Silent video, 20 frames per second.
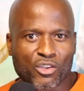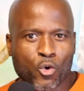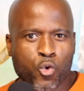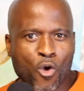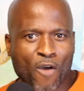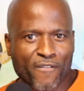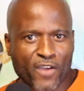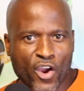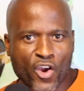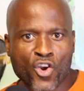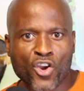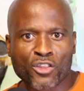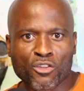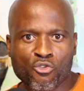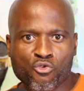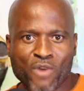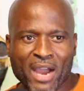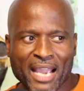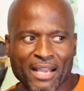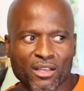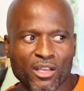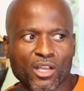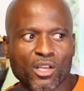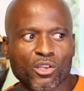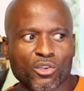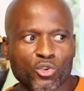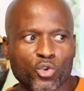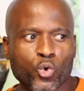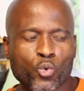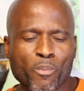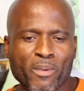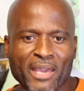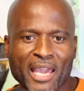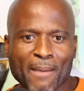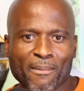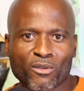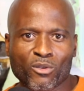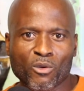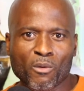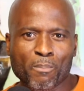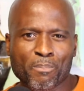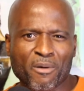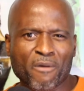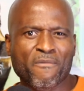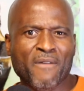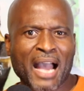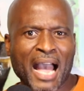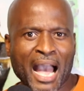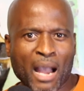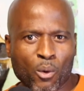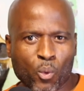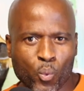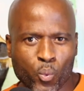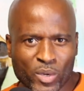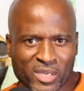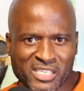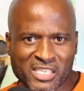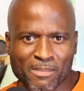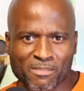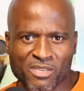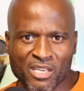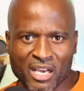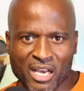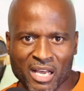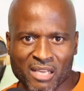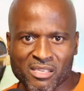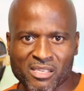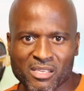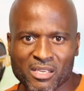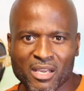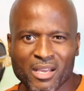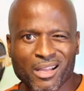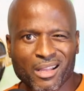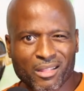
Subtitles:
who have earned the right to be able to provide wisdom to us.